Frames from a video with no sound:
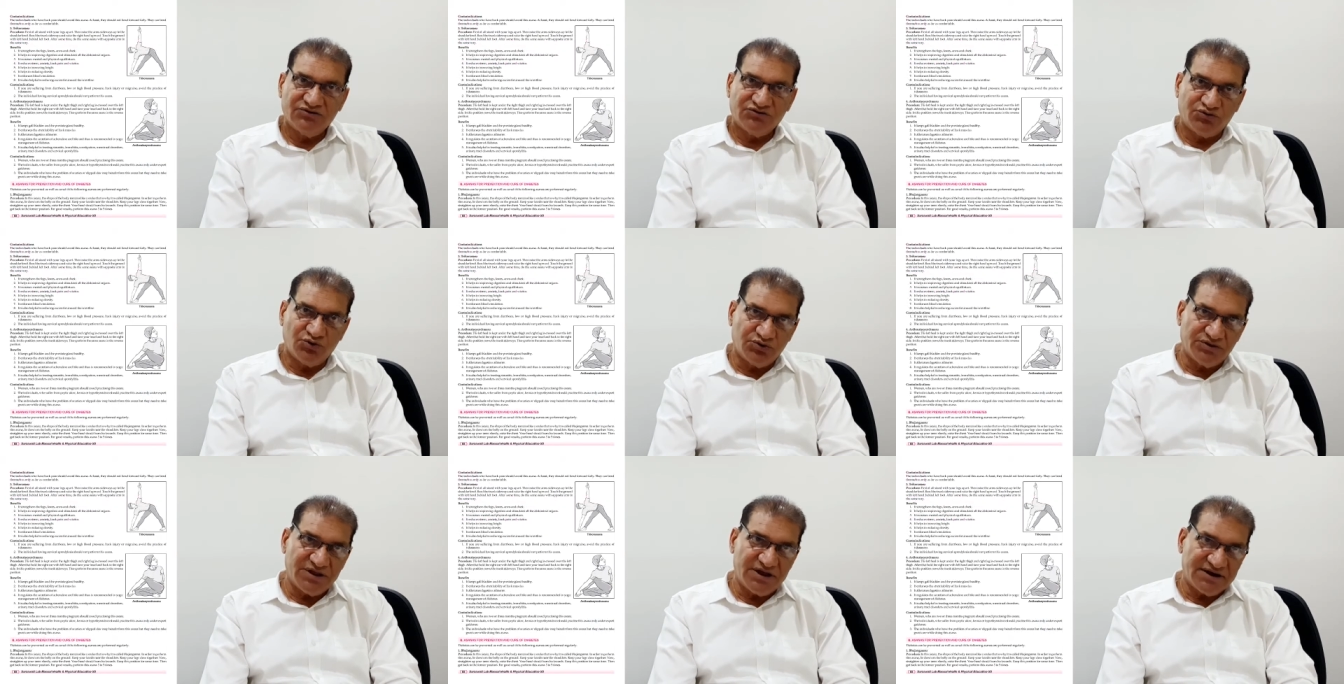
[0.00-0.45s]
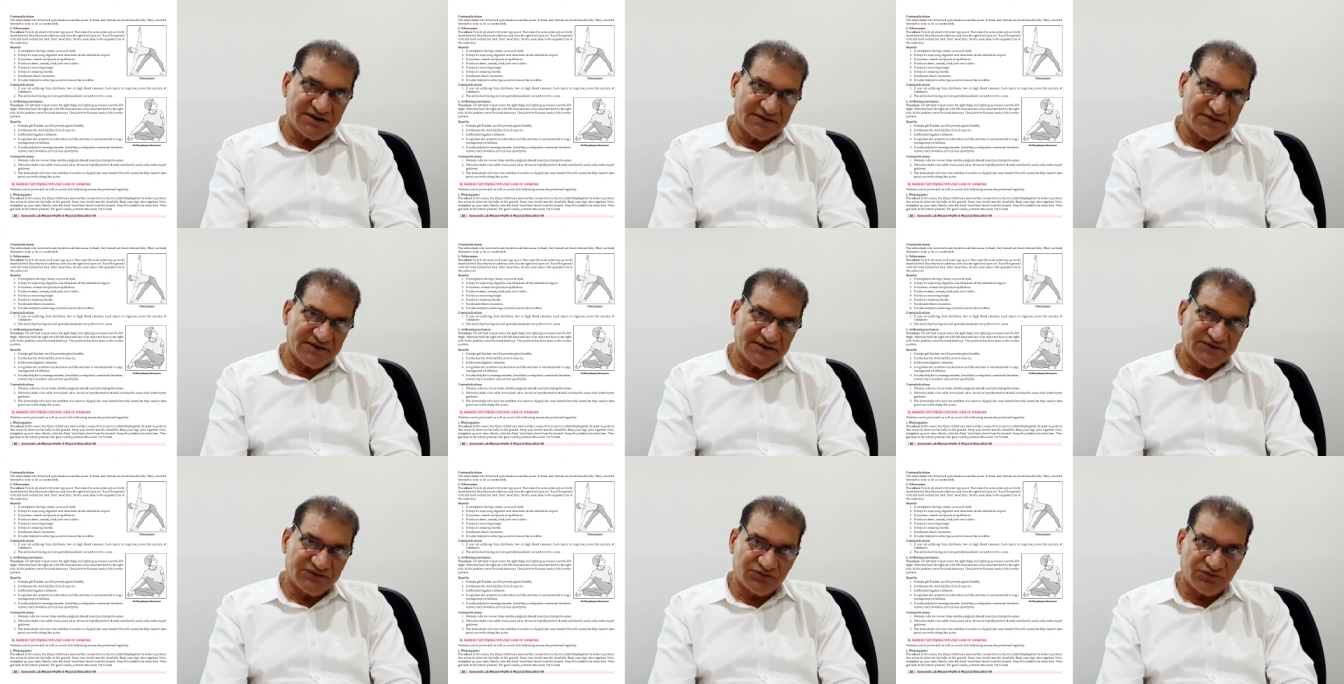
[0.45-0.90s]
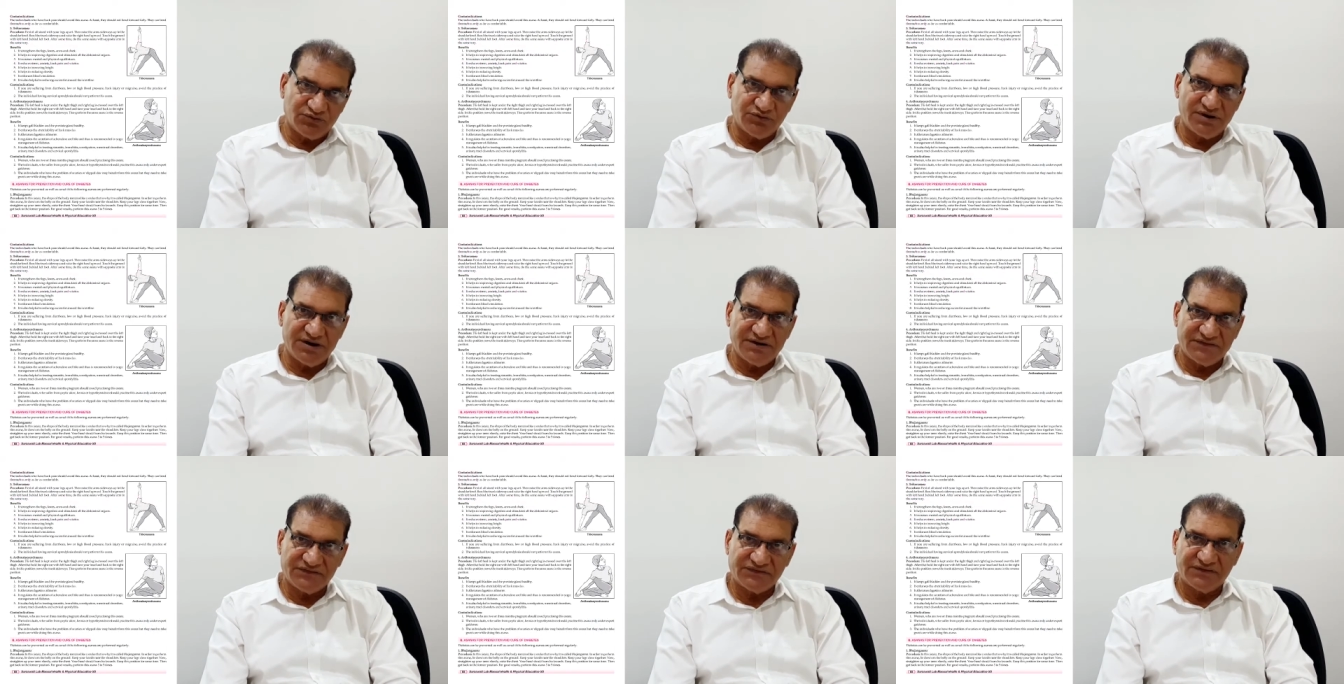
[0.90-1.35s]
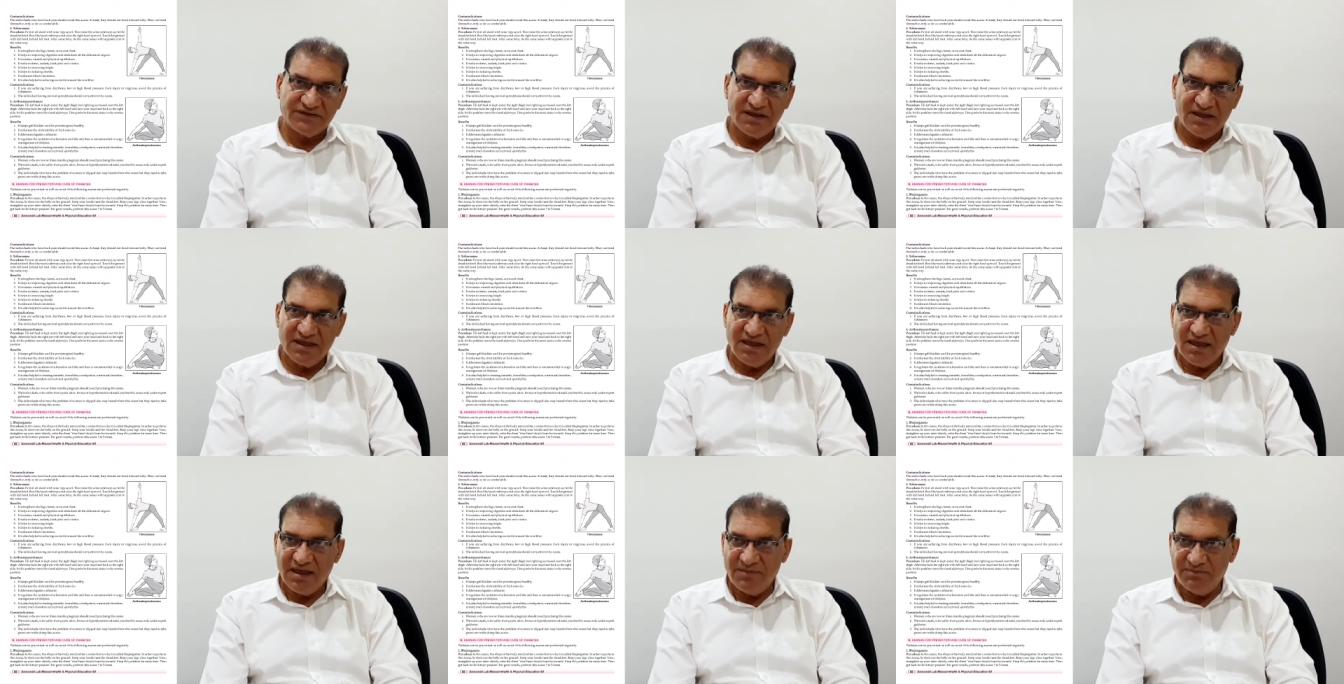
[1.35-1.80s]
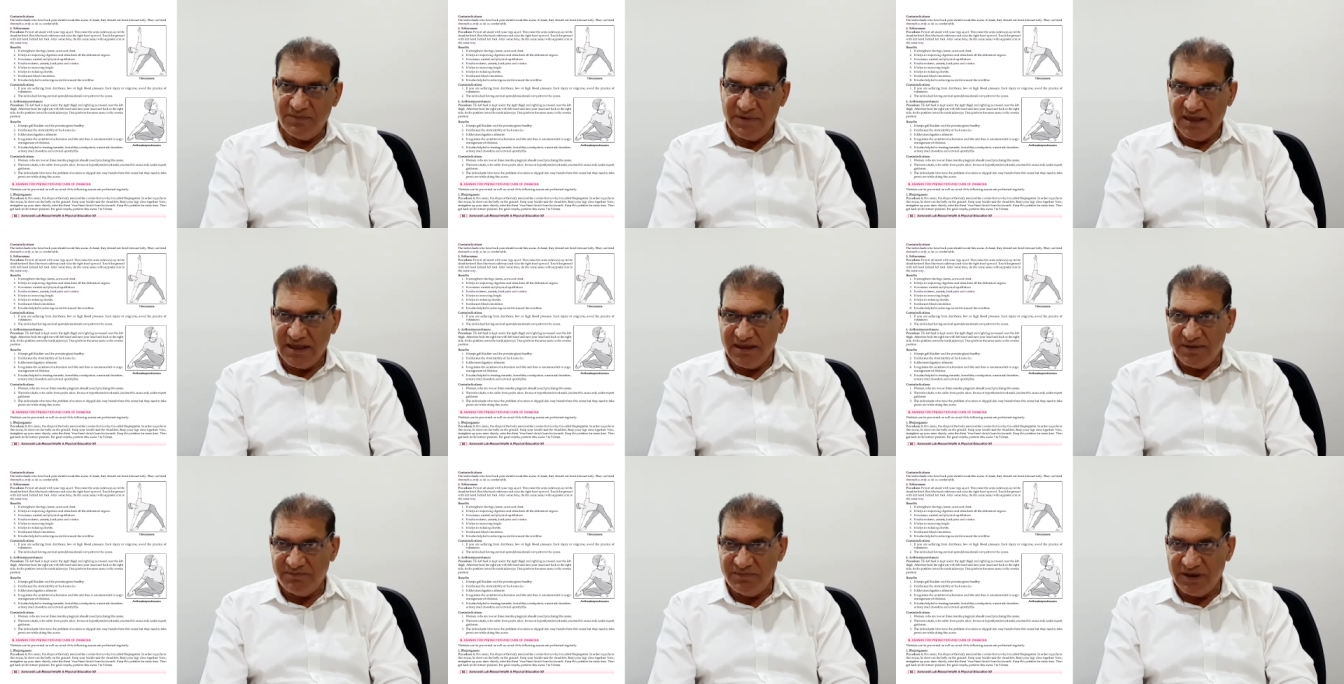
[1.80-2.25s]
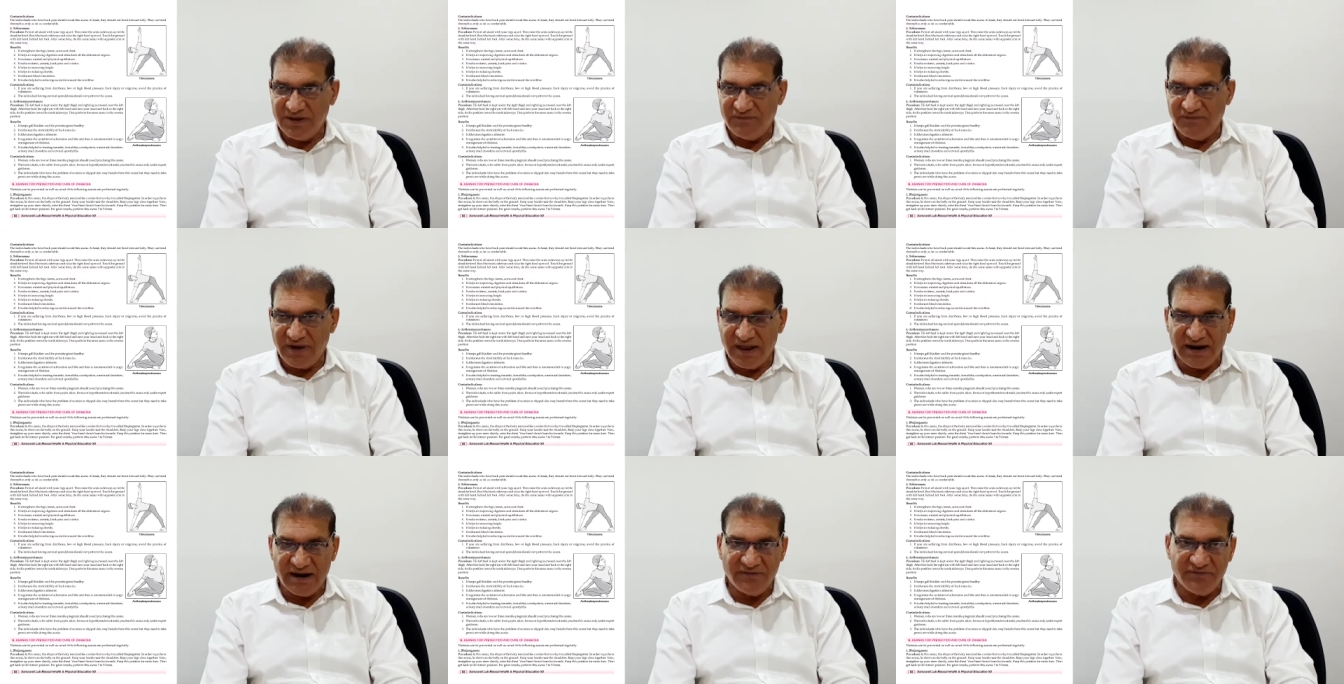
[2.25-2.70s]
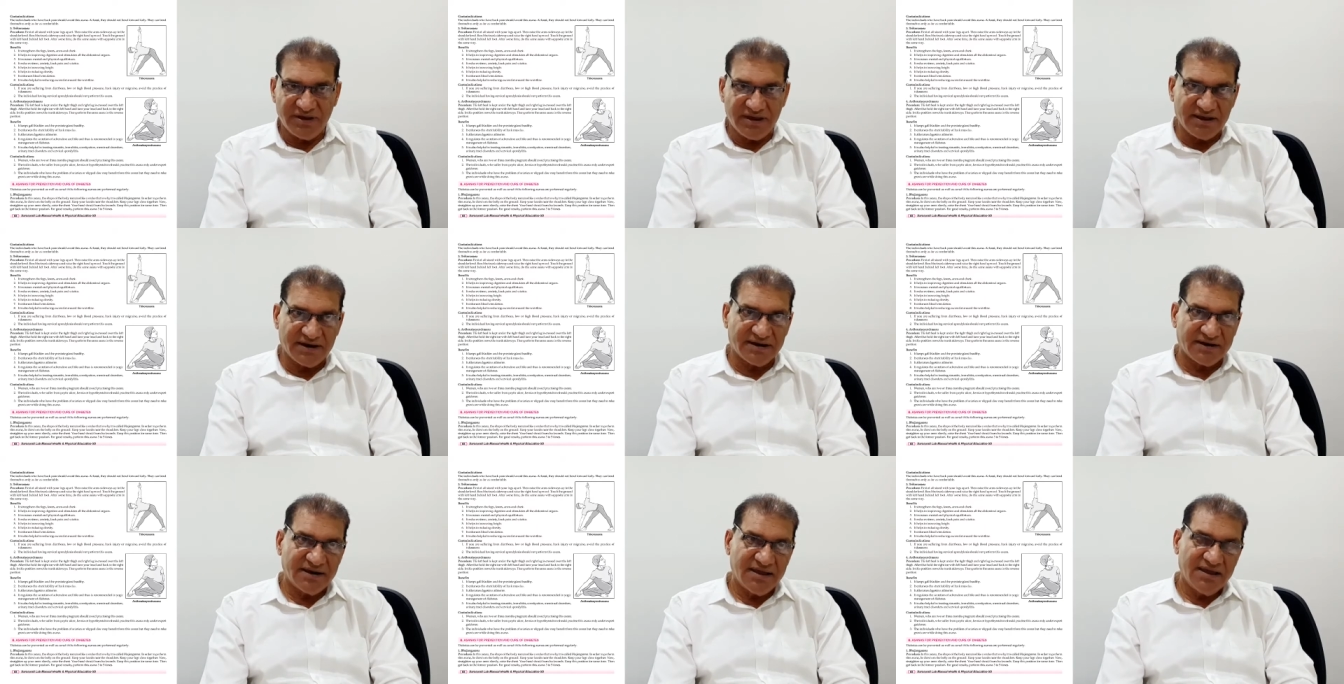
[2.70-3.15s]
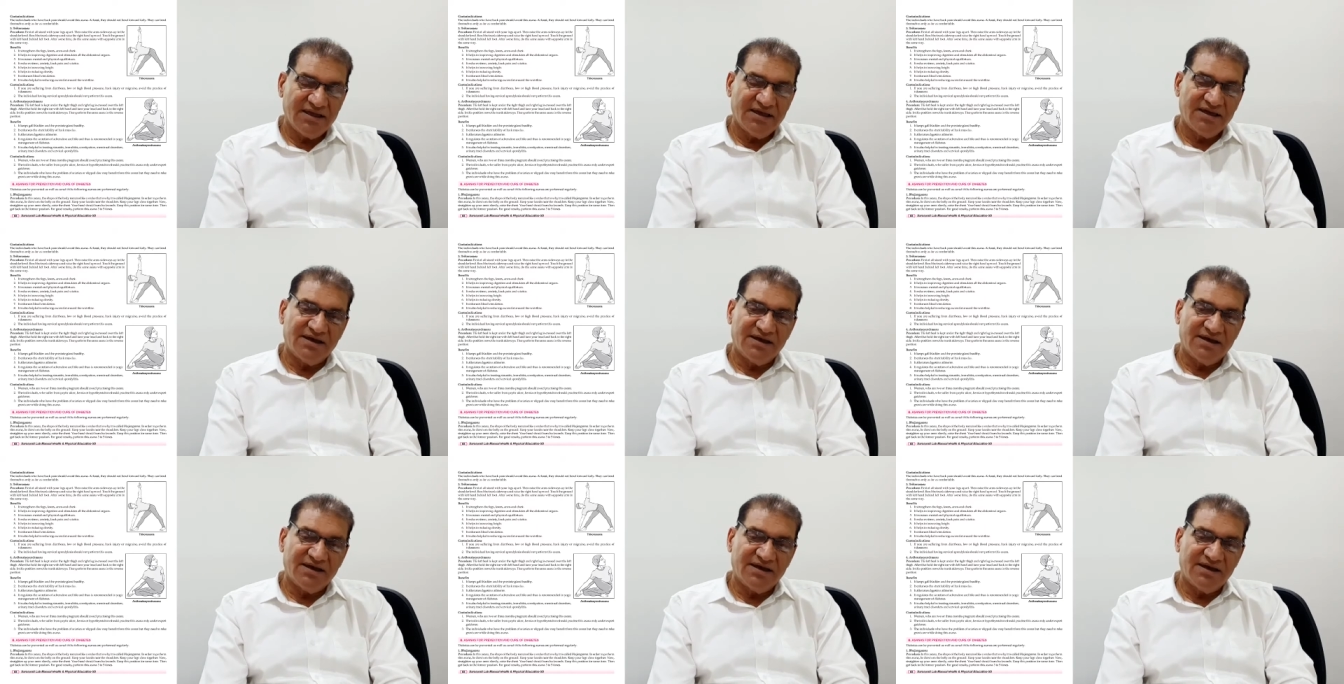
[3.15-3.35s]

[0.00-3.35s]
so that the students may be well aware